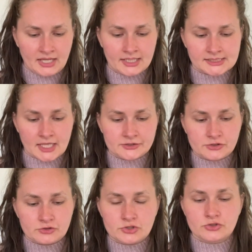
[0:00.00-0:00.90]
it tells
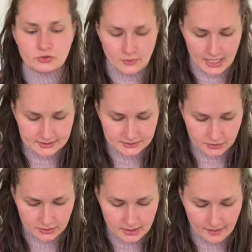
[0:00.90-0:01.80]
you to do a
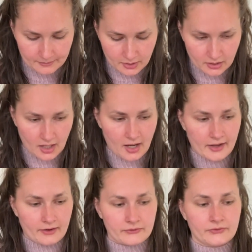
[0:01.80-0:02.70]
certain number
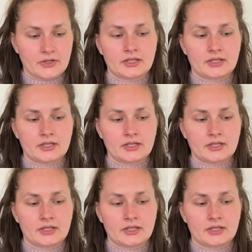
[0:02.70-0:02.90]
of